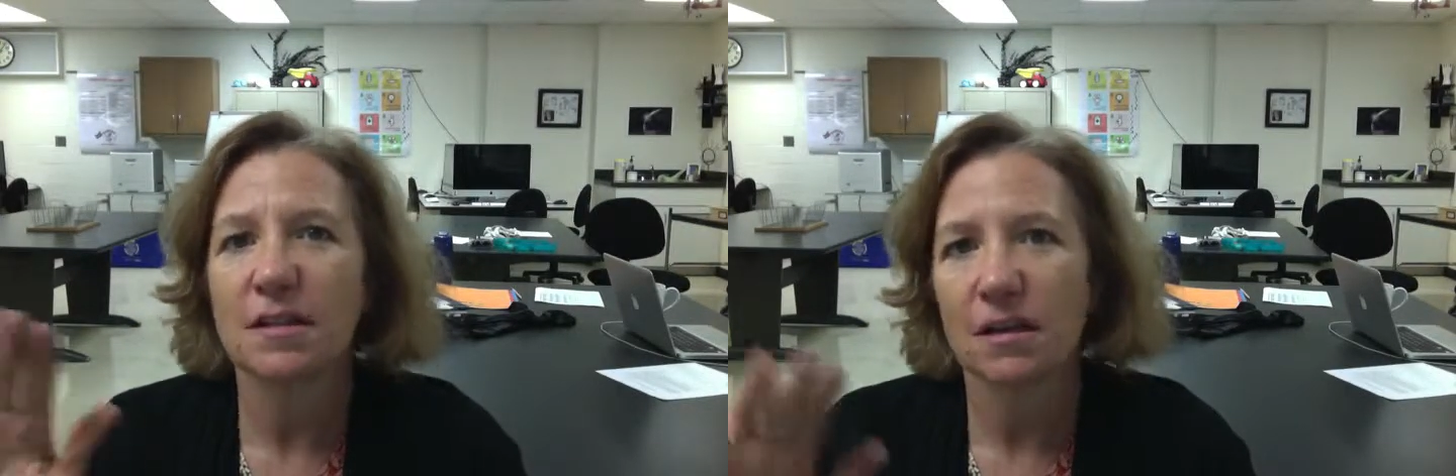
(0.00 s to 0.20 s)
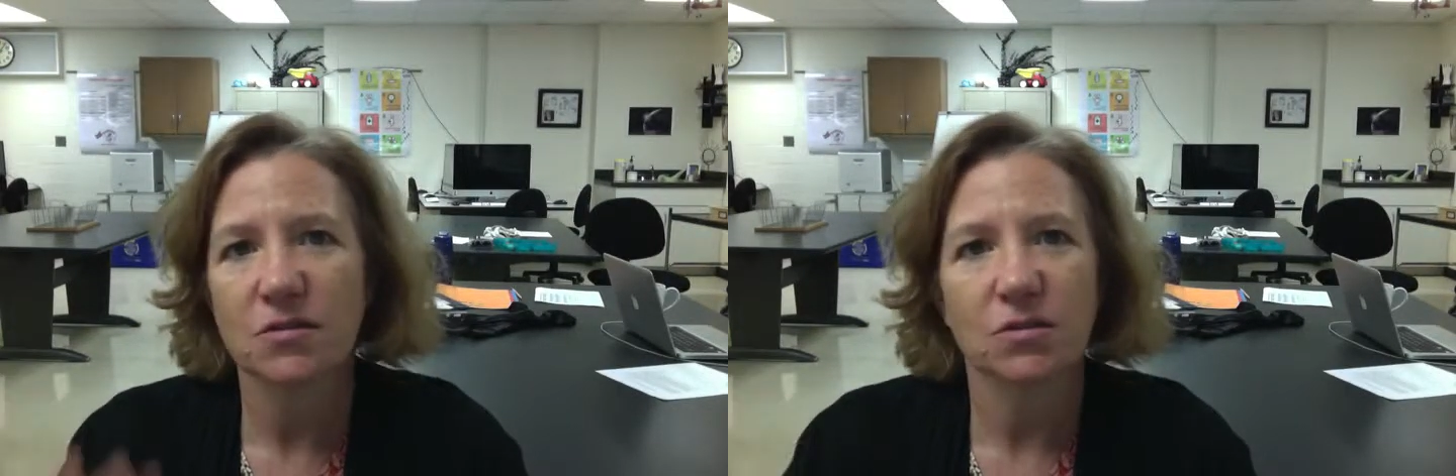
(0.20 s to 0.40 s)

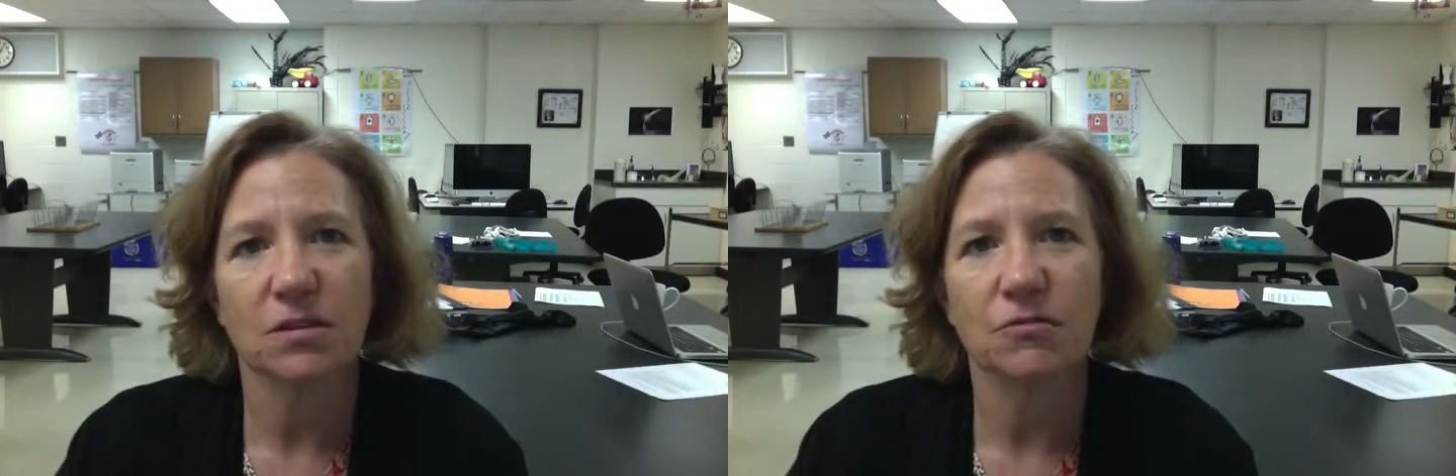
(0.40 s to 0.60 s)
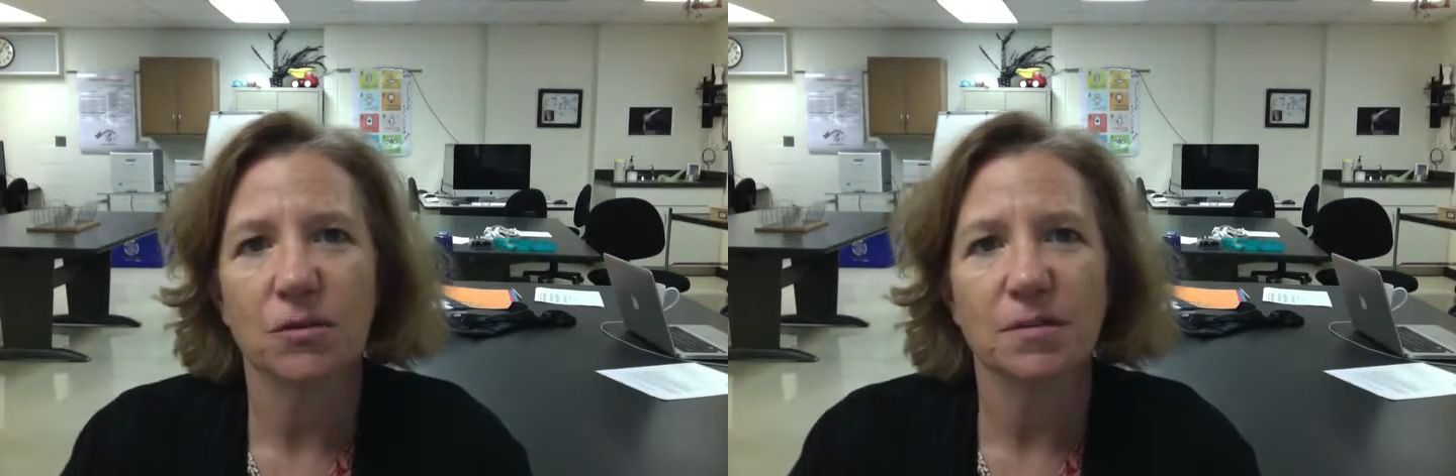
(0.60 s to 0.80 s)
I also did
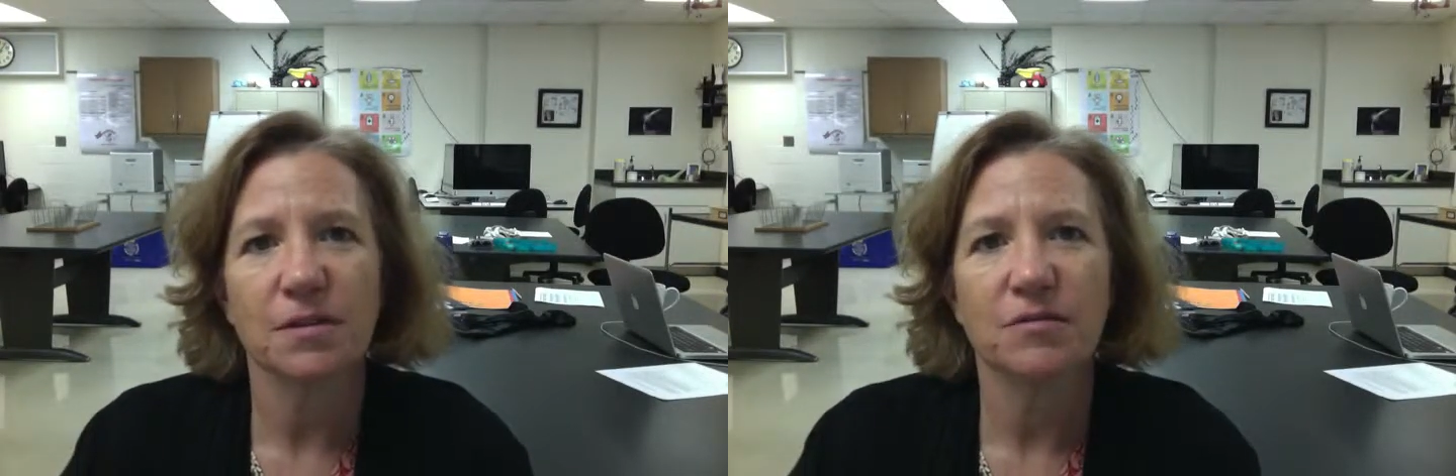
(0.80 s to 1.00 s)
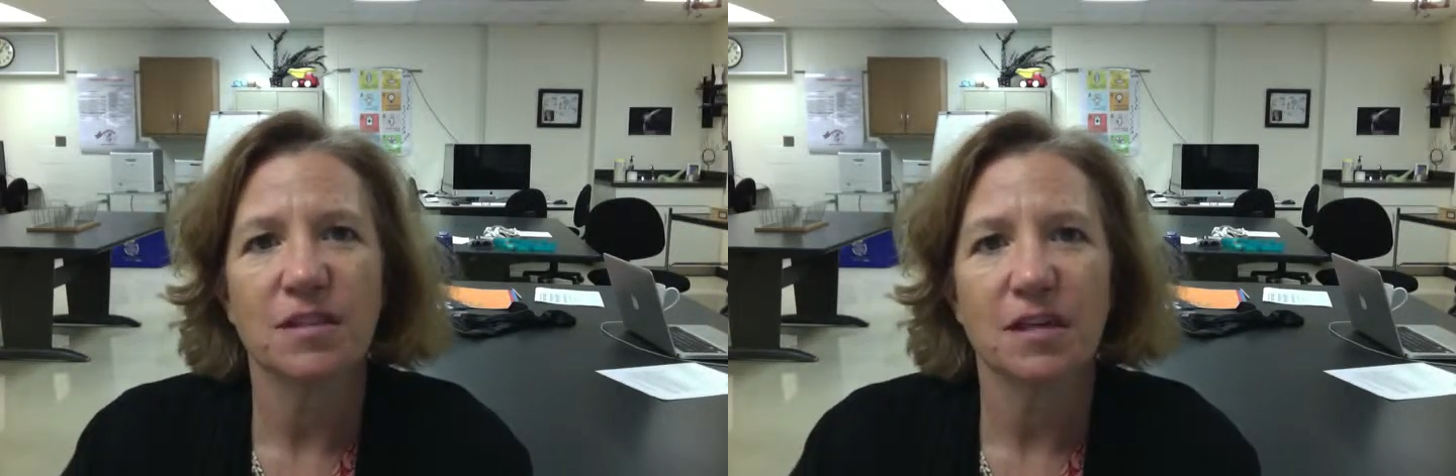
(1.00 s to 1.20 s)
a
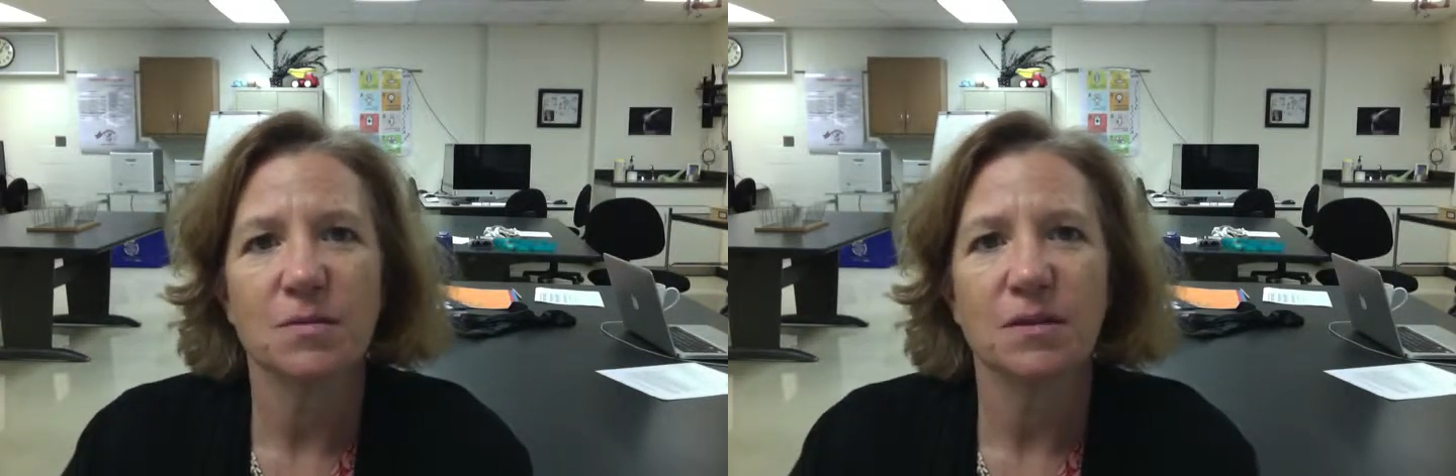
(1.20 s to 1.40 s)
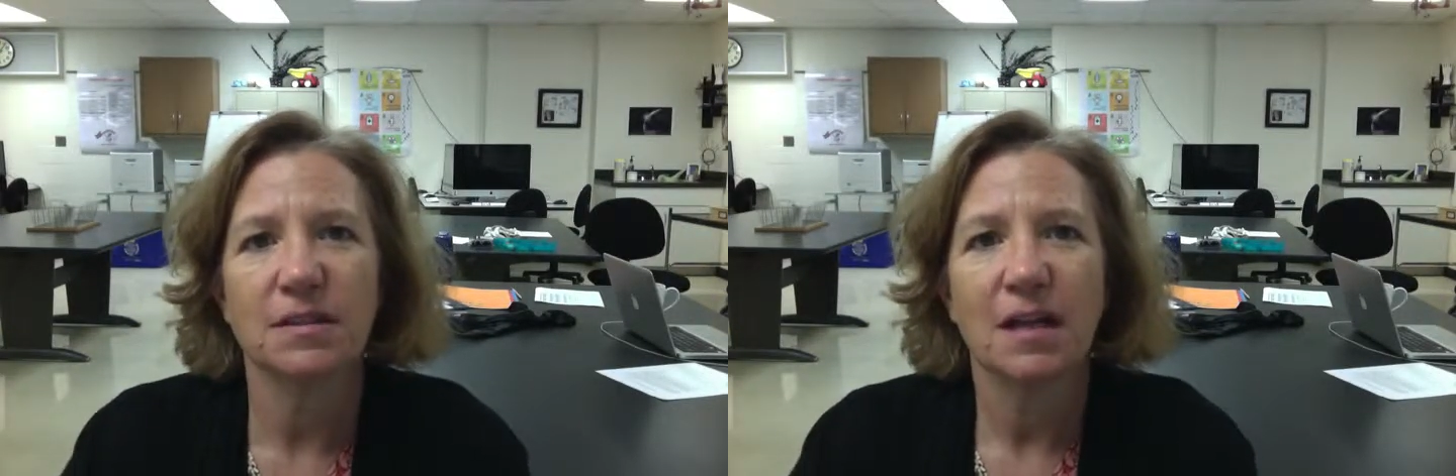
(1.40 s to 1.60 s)
formative
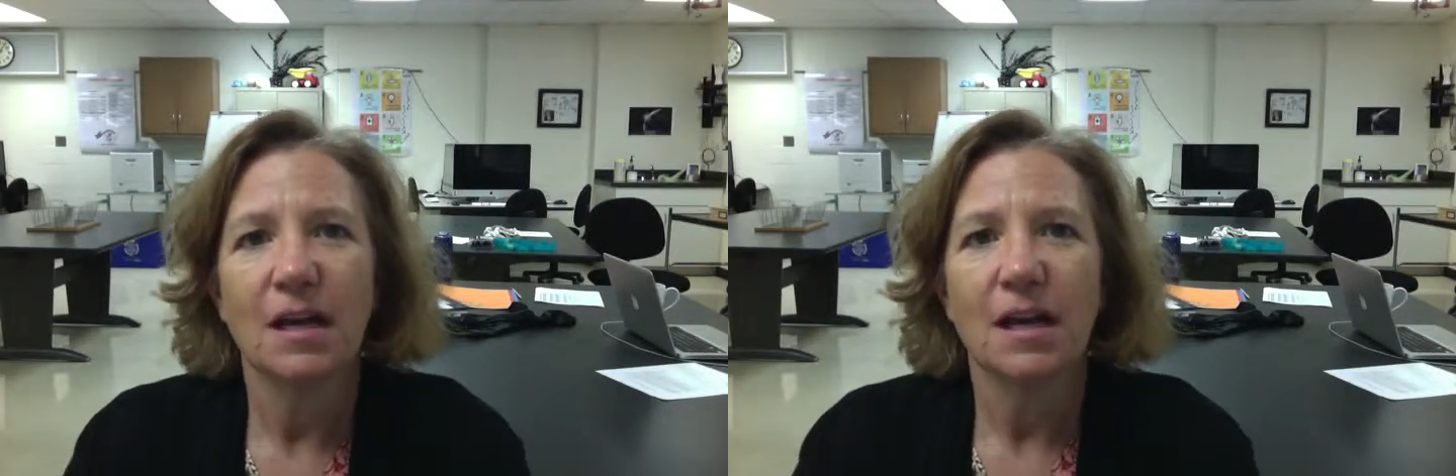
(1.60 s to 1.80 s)
assessment